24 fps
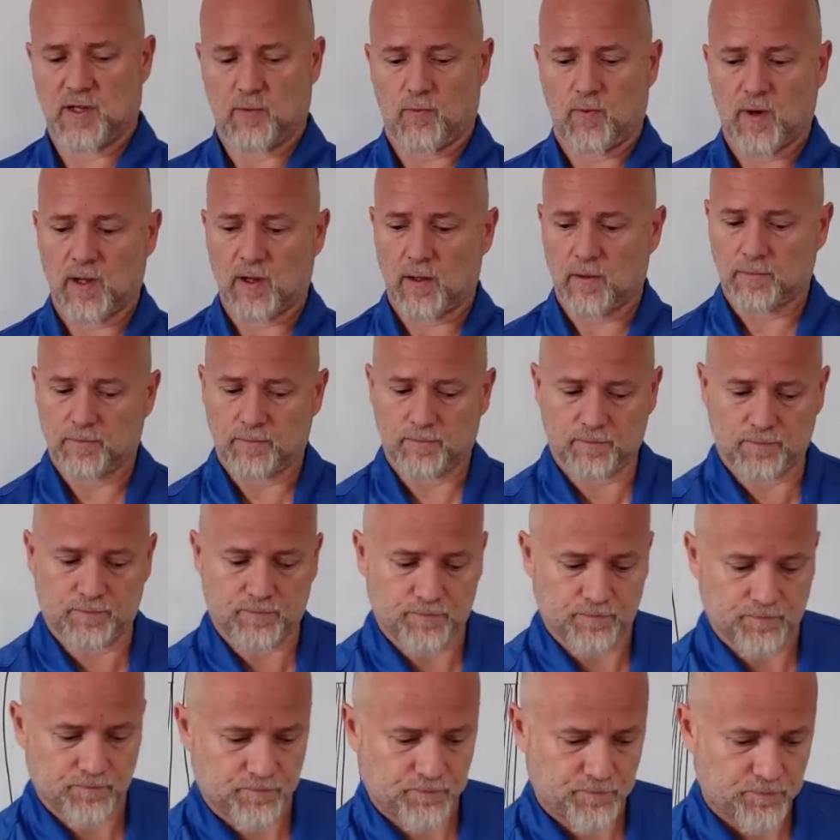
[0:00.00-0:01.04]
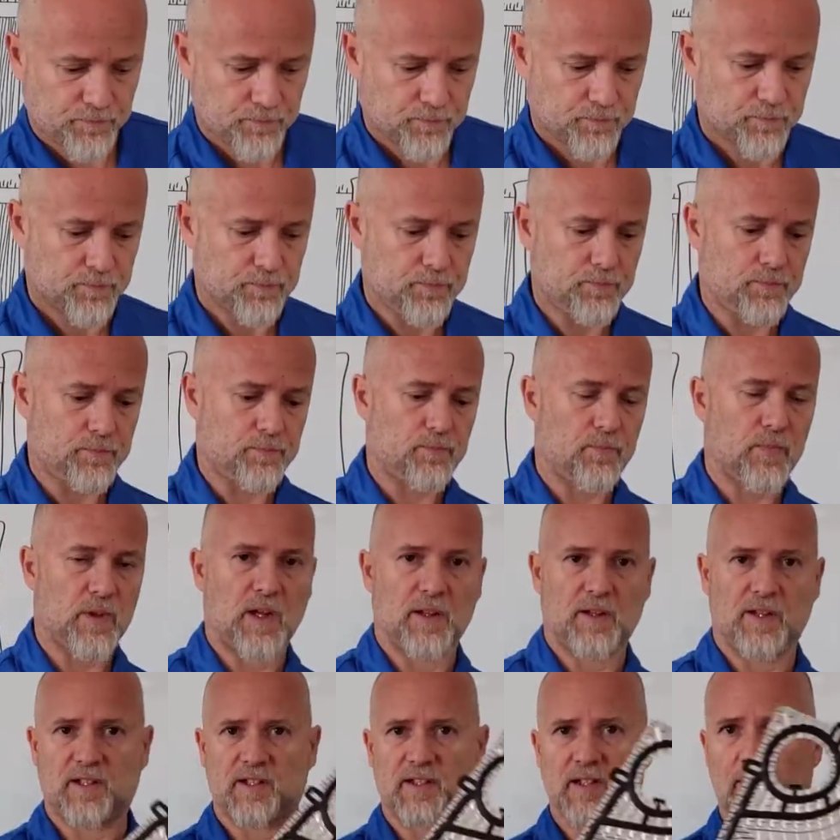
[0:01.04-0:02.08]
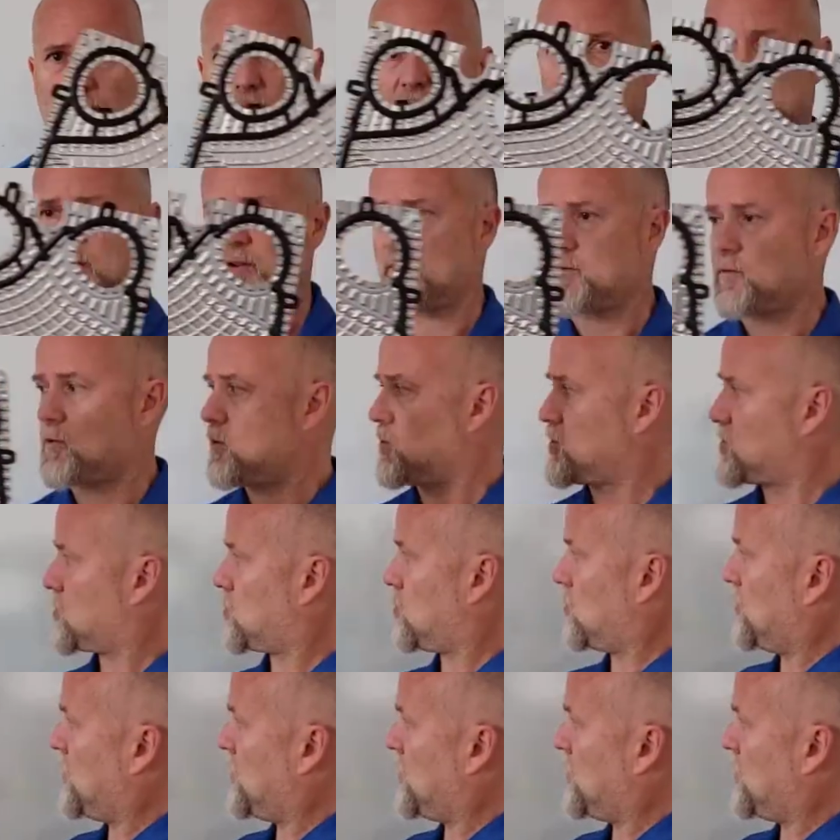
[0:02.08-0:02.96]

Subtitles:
Well, this is a plate, of course, so